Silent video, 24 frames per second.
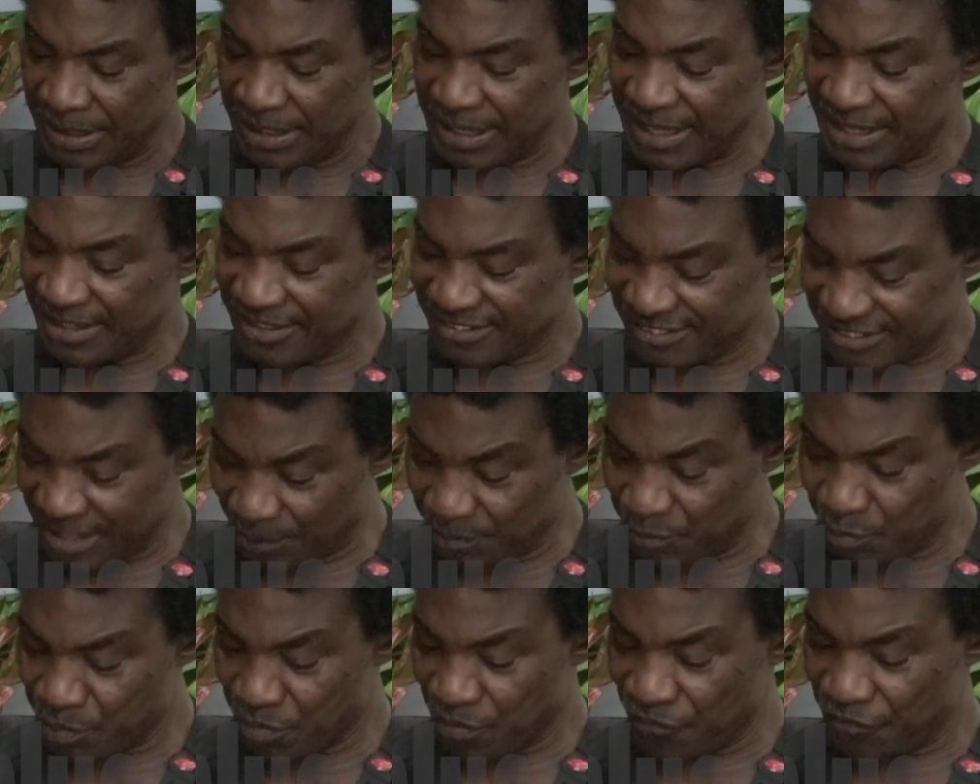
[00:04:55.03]

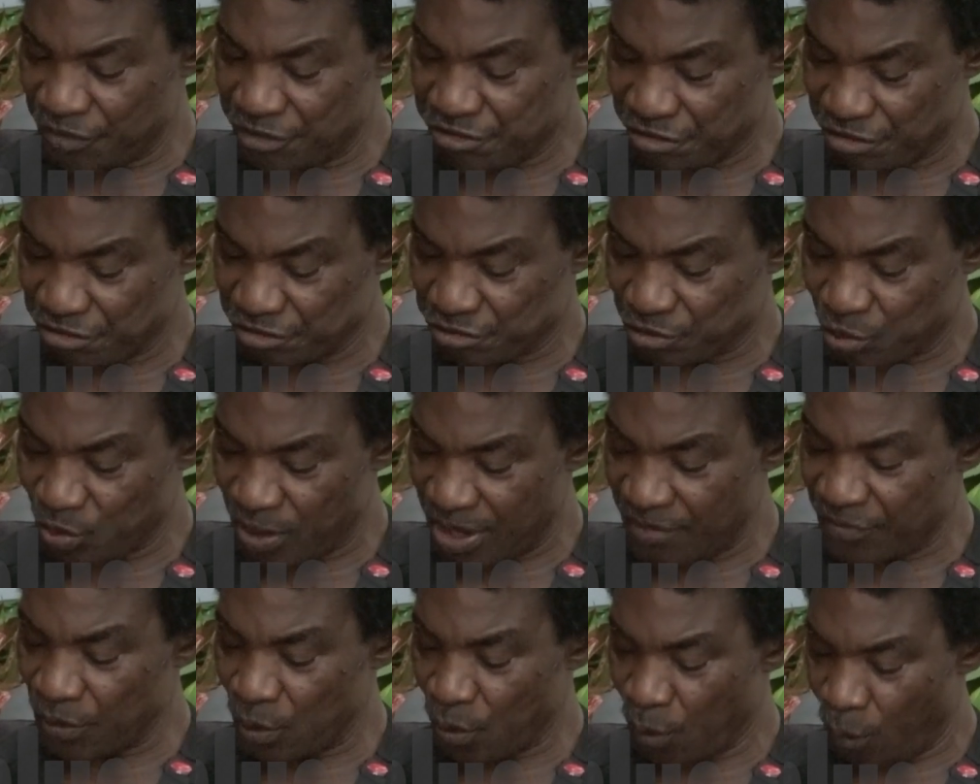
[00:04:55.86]
except provisions
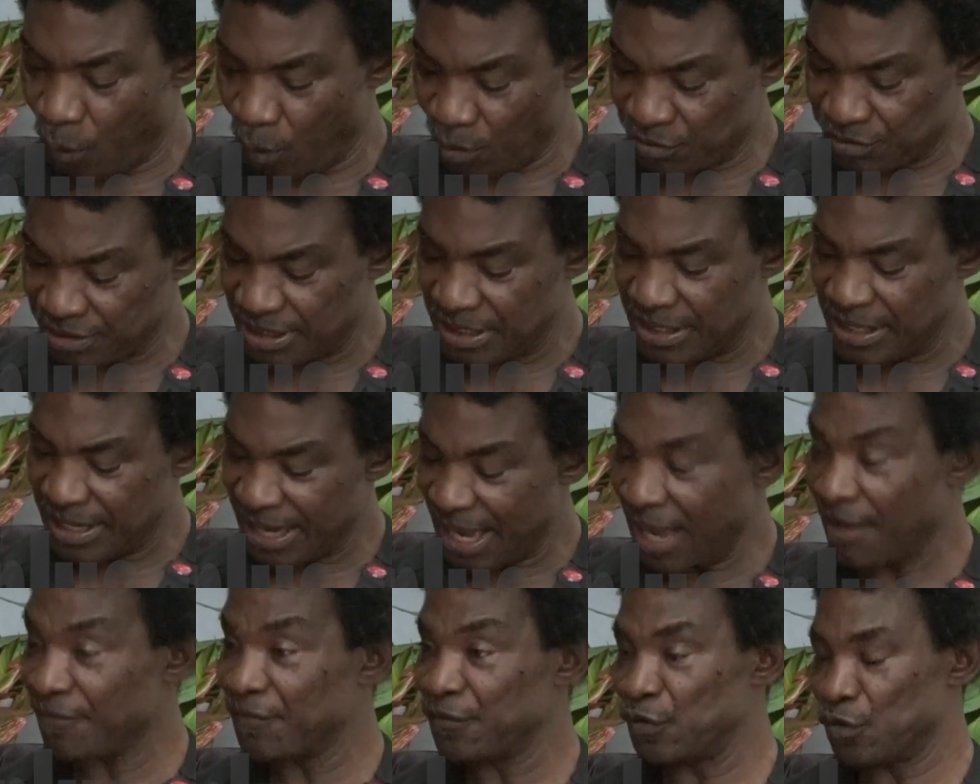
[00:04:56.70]
where the court
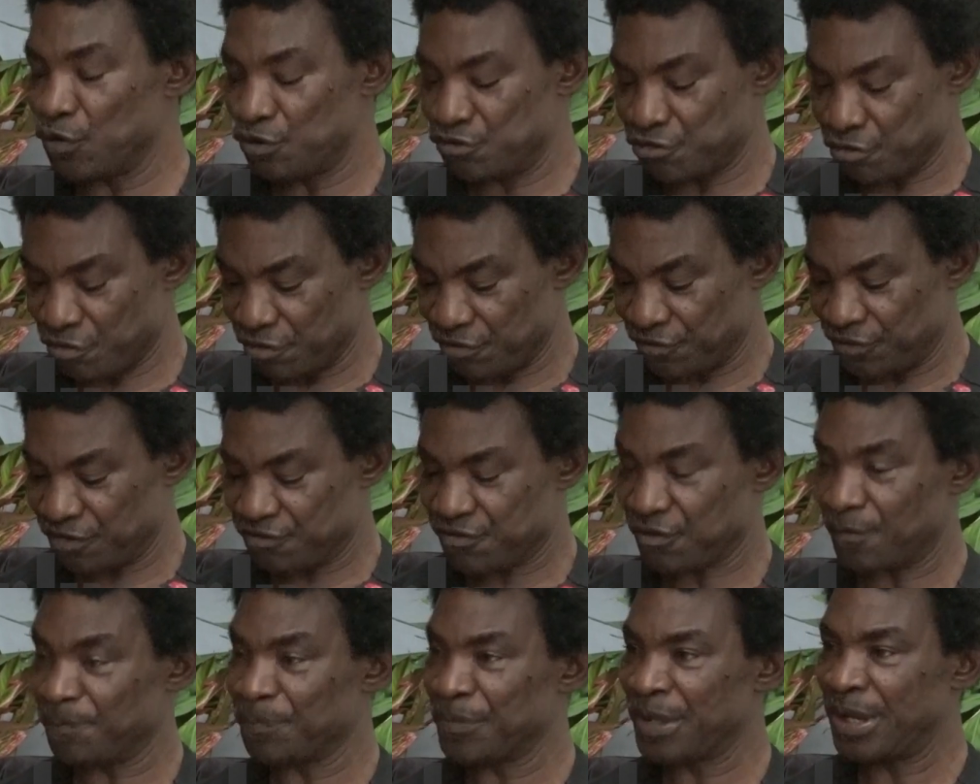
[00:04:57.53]
have no
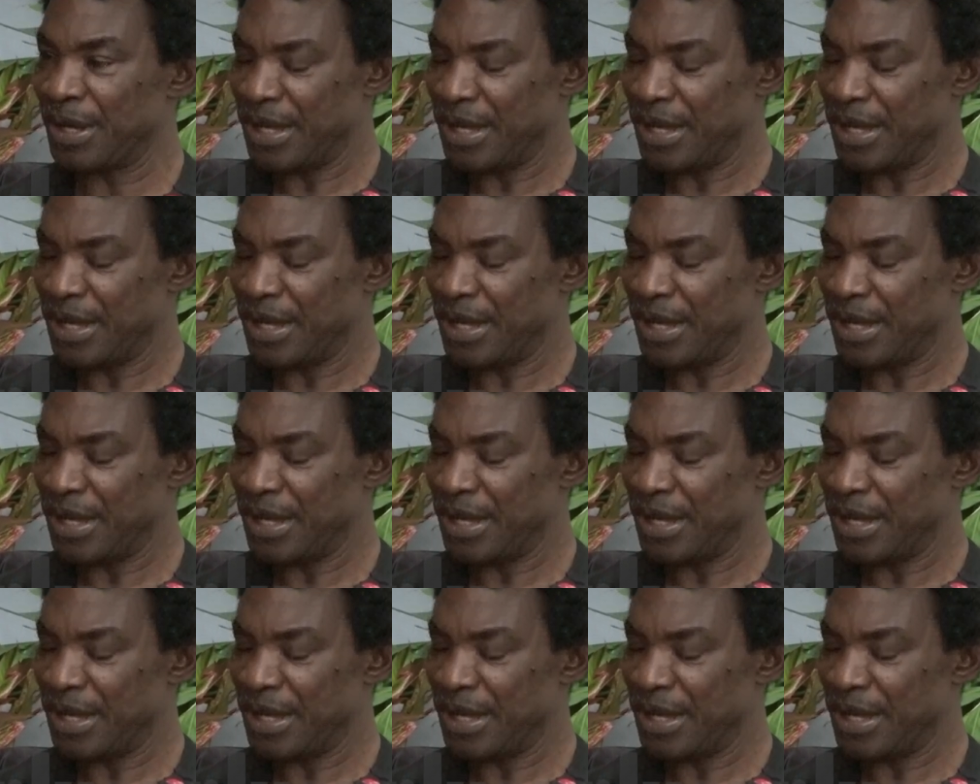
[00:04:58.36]
jurisdiction.